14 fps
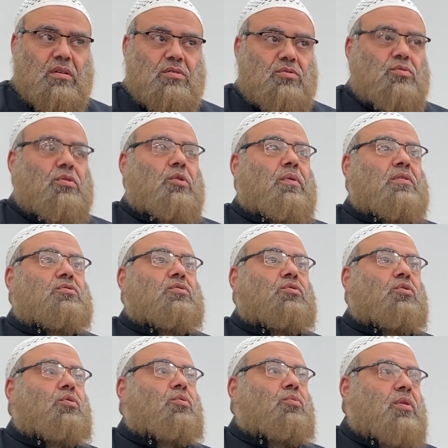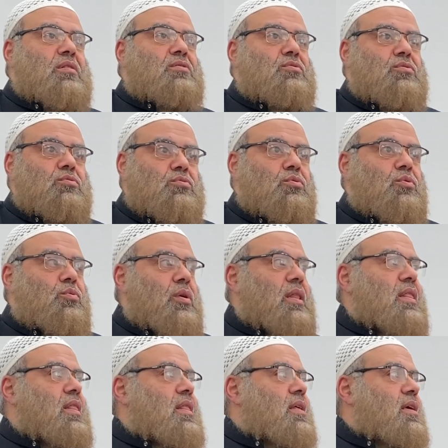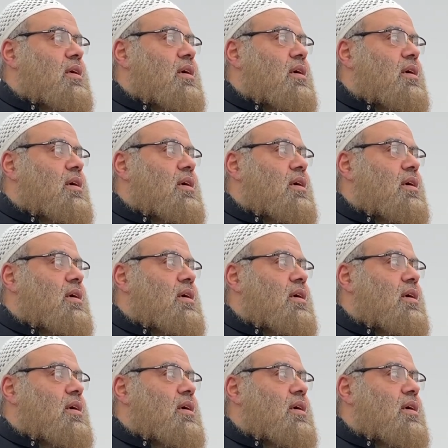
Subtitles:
So you want to know what to do with,